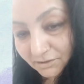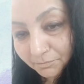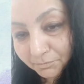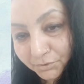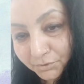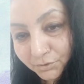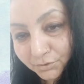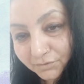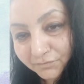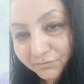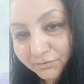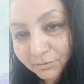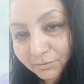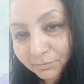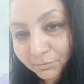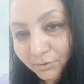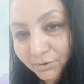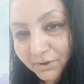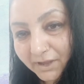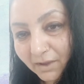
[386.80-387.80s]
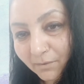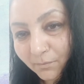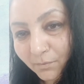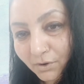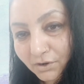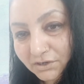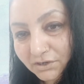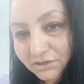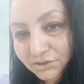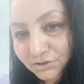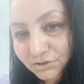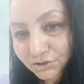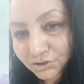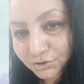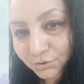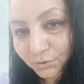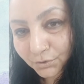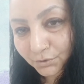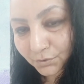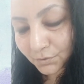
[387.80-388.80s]
beautiful book I wanted to
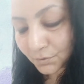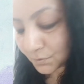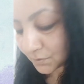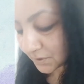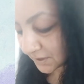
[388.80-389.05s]
show you